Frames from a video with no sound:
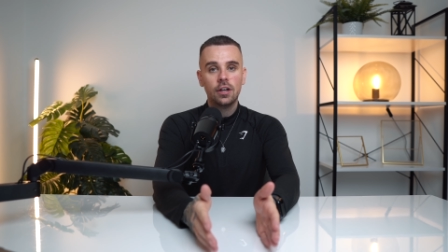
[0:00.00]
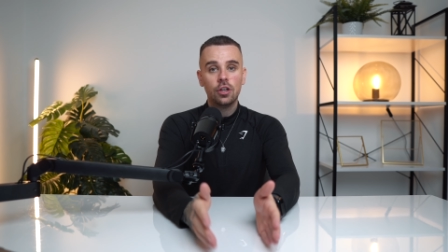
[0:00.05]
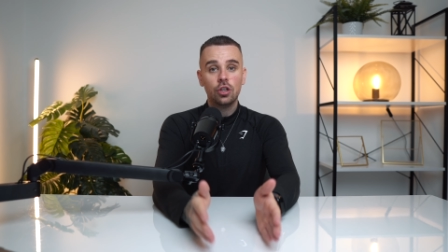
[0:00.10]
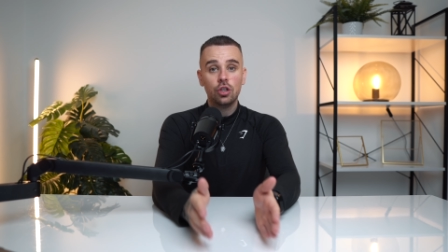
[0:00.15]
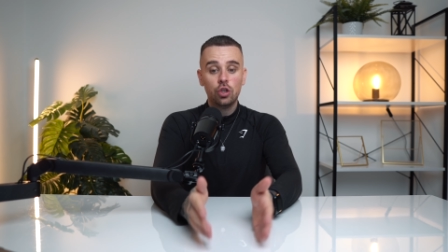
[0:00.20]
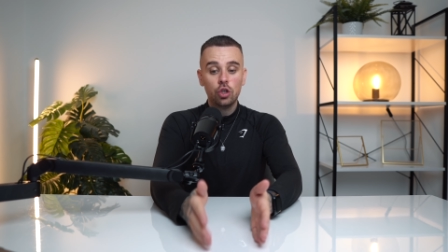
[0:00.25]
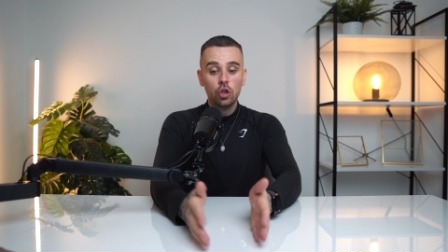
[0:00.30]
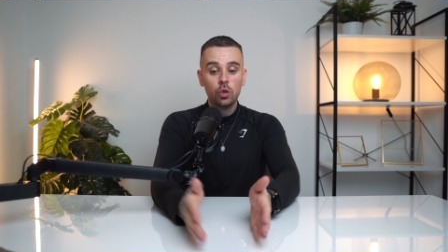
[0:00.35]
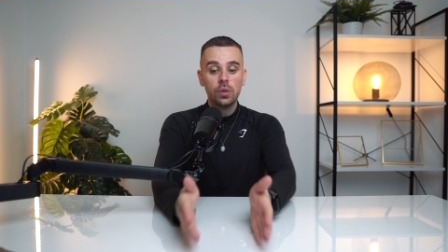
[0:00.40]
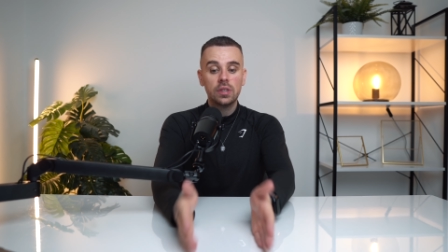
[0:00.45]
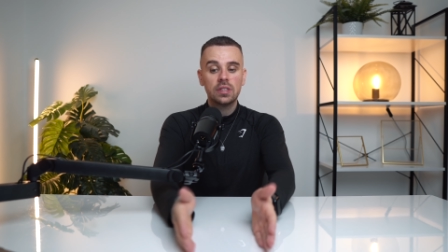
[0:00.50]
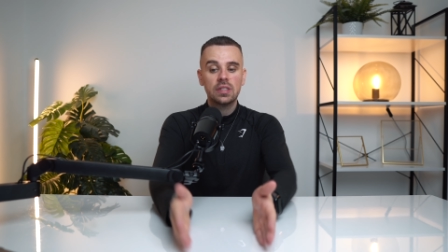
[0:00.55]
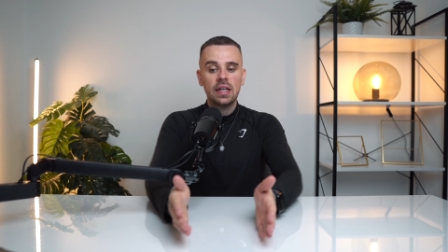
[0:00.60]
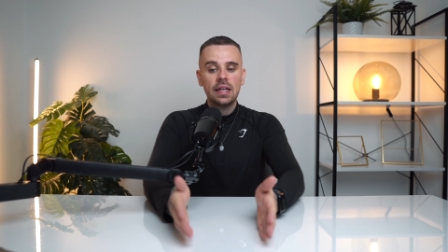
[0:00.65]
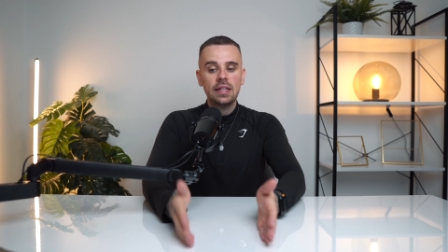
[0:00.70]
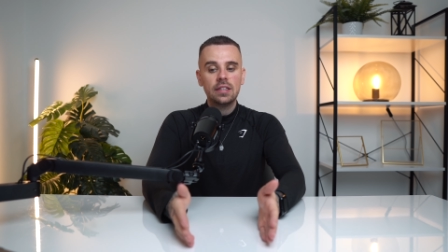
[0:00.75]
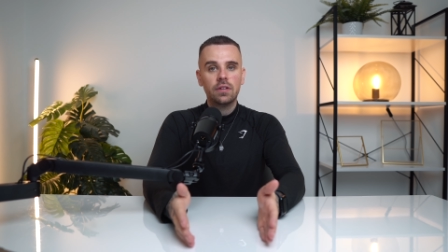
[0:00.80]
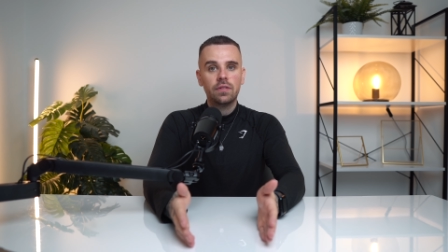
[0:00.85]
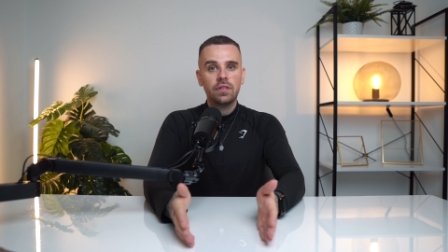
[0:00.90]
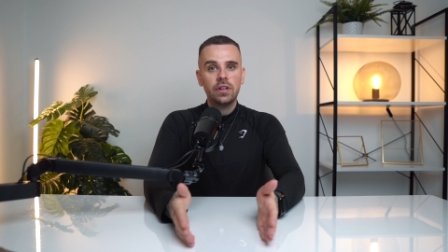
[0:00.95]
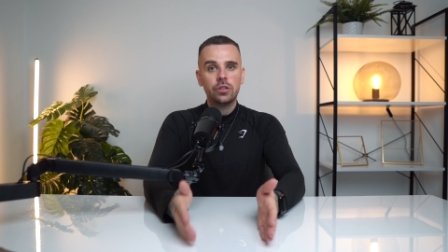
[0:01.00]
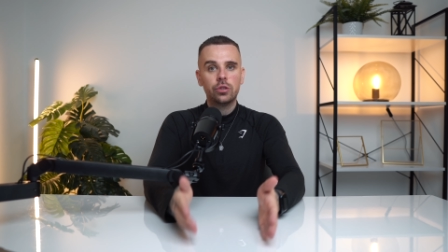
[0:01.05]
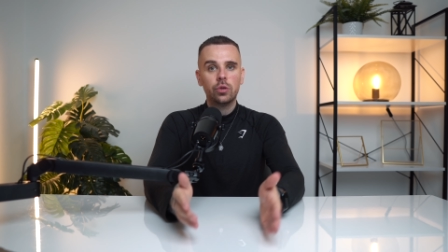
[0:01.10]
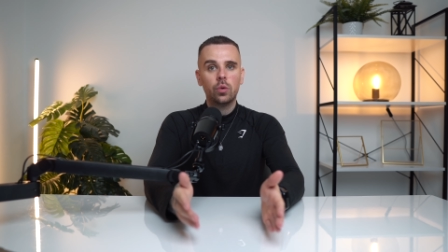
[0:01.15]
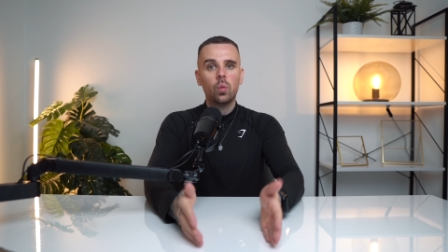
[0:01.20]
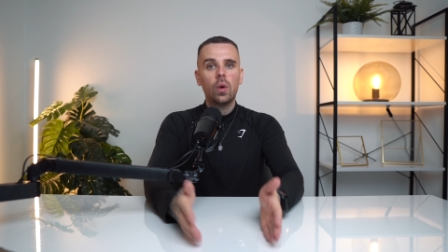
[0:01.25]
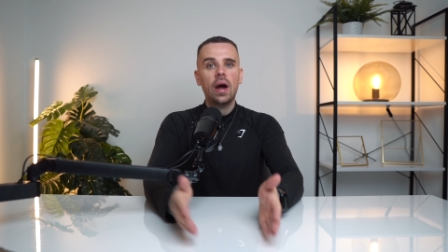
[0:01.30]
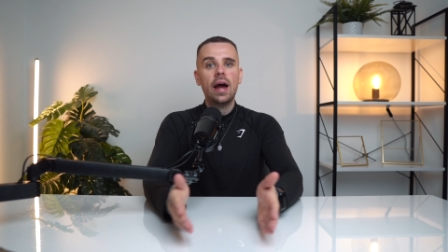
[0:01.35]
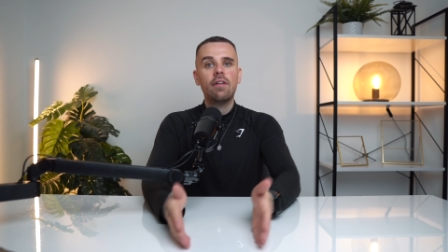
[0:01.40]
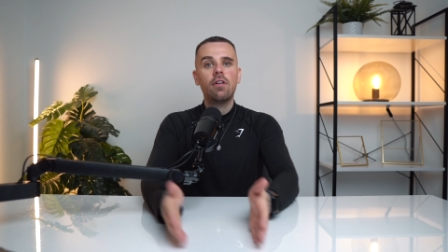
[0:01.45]
you as an individual.
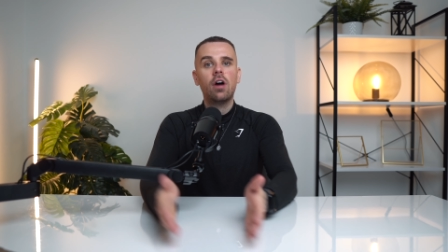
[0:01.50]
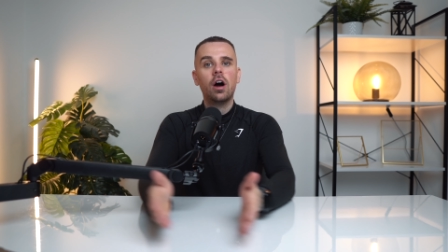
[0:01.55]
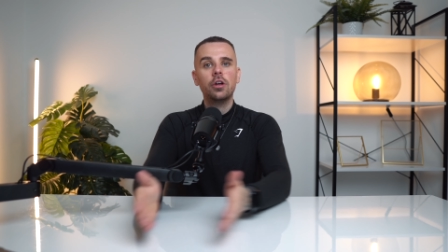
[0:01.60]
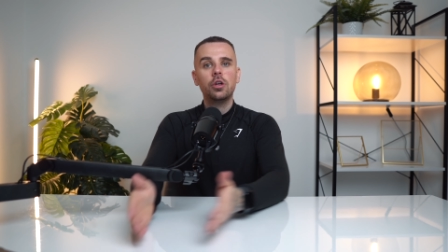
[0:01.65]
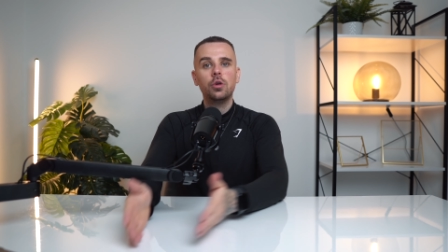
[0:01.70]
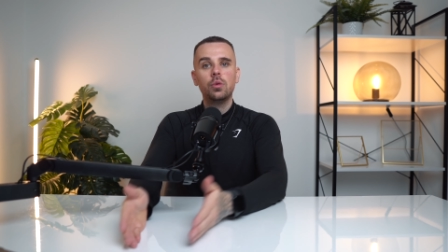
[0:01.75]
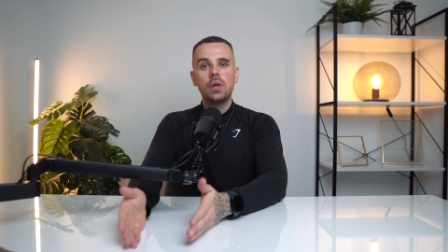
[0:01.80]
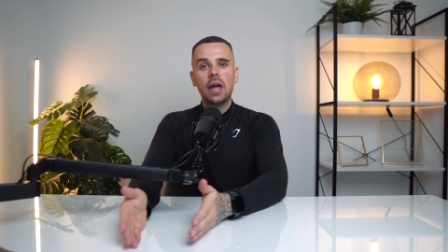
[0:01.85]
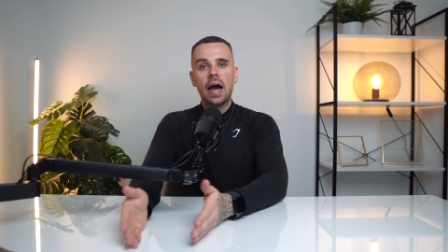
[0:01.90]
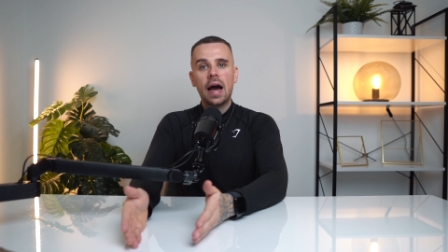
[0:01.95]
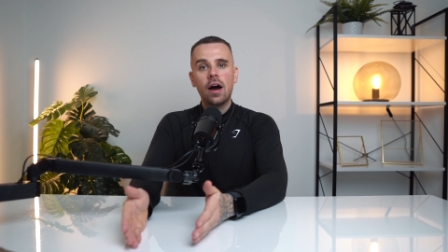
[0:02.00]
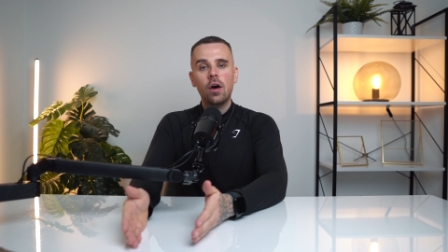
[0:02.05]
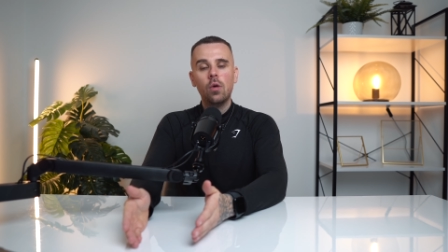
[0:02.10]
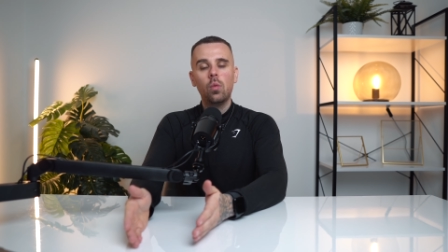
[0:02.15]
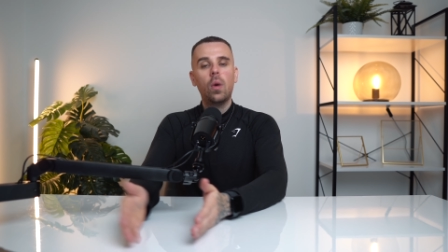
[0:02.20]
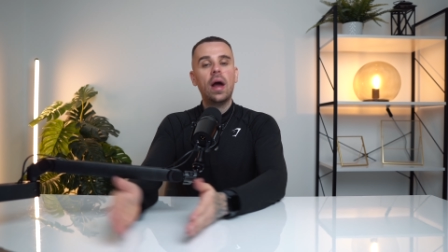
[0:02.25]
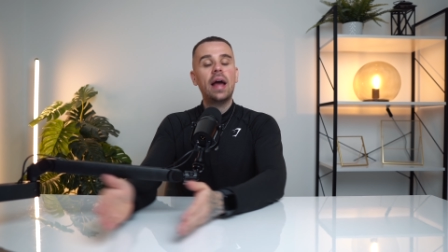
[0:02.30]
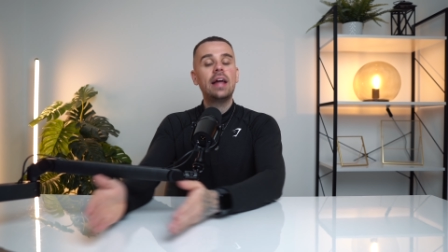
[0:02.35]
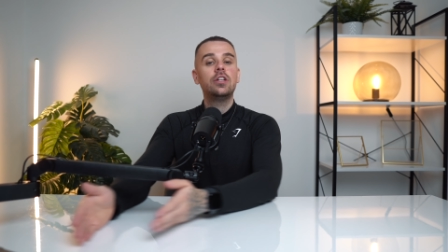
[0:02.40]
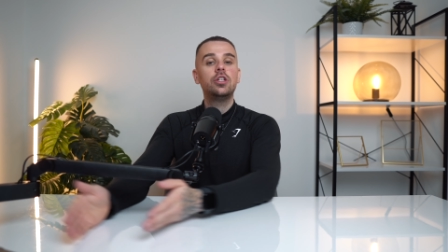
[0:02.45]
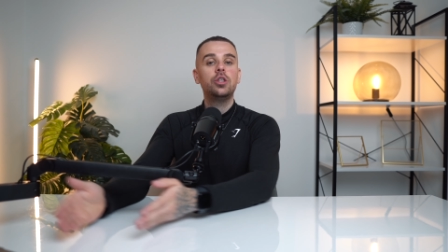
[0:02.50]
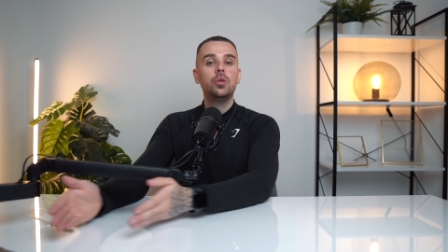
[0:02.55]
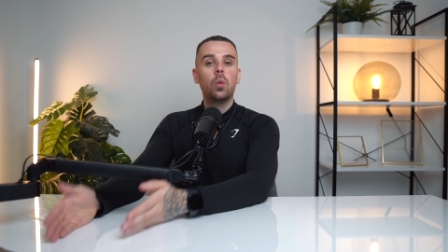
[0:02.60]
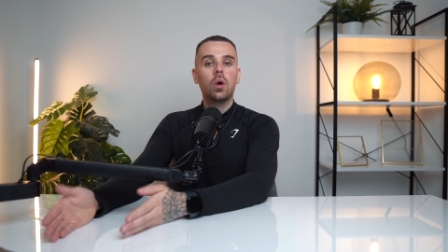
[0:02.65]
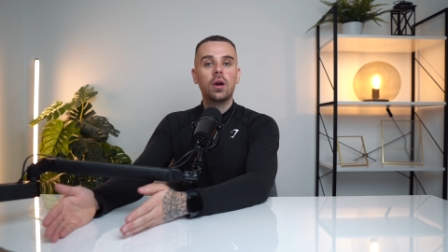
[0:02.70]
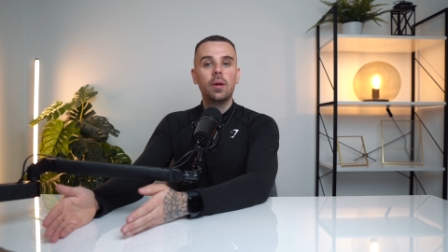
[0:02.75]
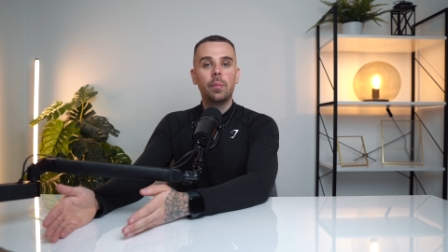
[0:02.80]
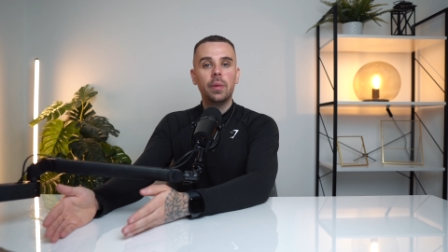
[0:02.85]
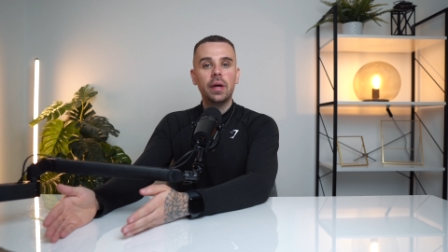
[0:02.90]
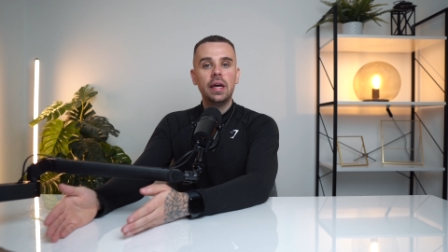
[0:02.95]
Where are you now? Where do you
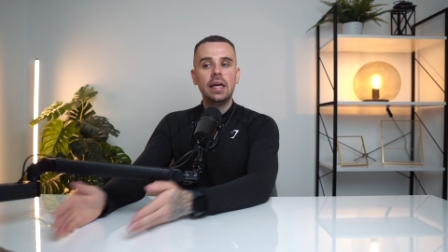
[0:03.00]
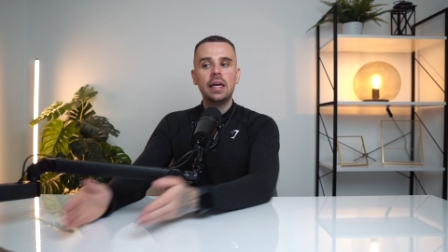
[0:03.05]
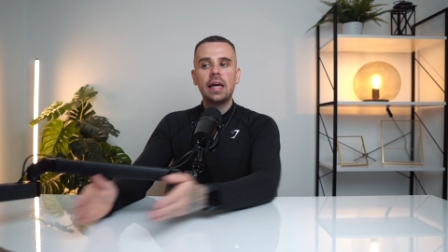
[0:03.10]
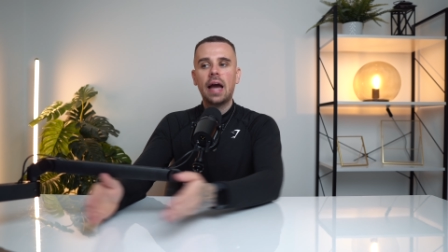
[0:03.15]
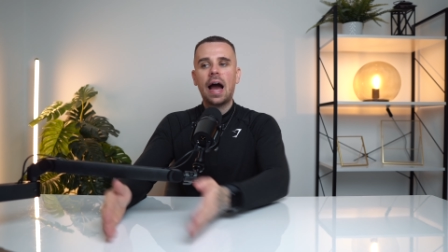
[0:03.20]
want to be?